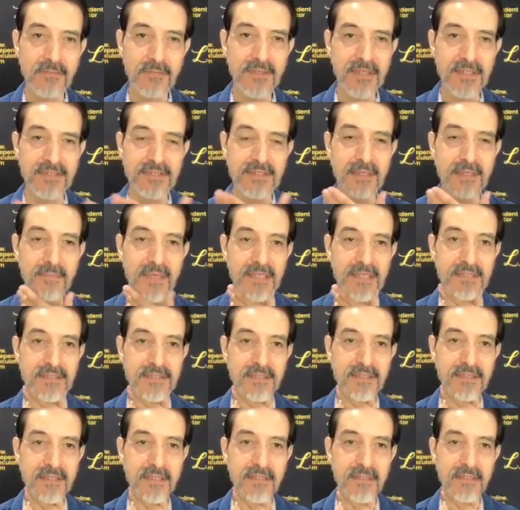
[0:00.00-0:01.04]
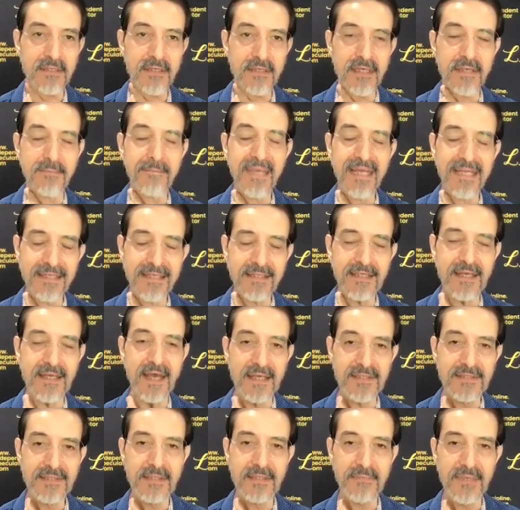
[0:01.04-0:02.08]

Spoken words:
because I meant to ask